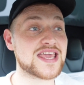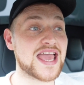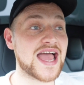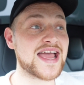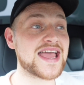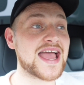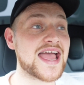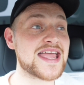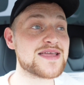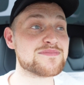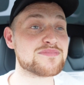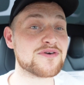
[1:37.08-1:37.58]

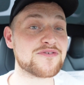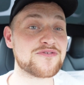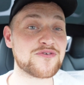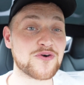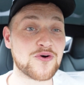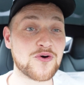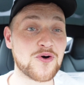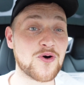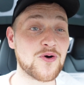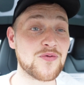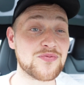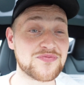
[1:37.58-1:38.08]
Ka
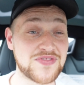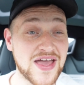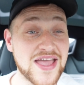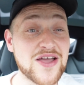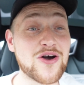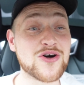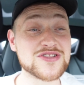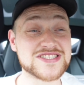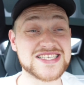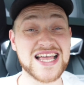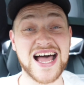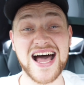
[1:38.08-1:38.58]
before,
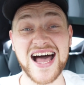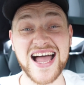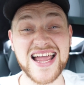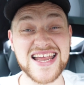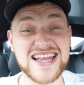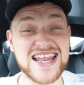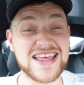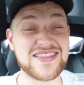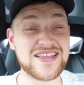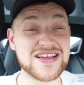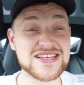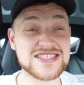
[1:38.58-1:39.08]
they are
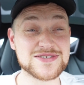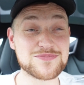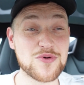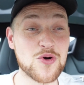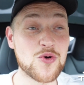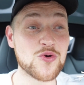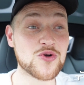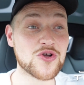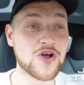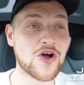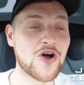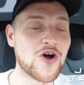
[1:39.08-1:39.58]
tiny, they're
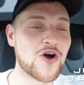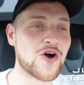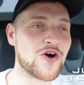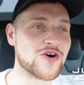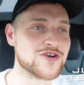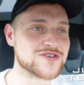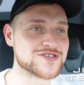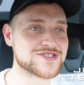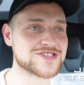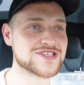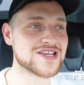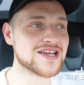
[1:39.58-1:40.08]
small
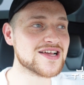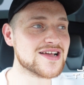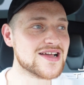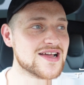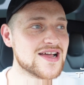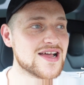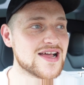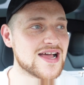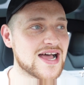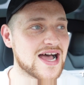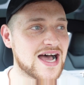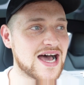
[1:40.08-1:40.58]
cars.
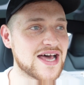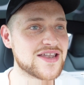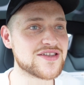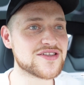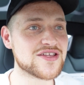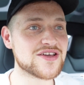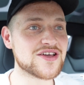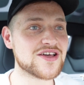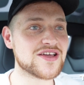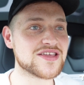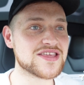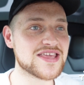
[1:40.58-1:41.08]

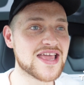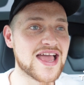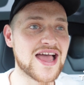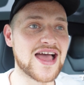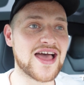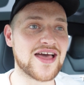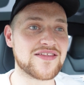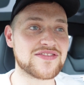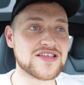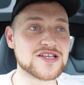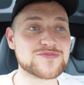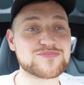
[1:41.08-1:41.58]
And
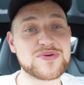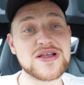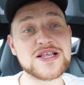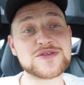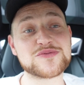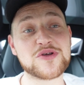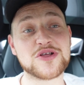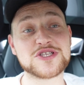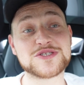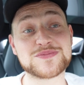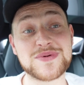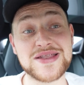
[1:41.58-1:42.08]
yeah, this
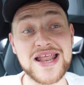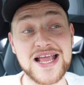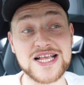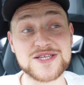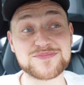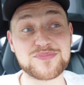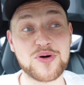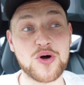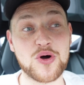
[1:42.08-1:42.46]
brings me on to my next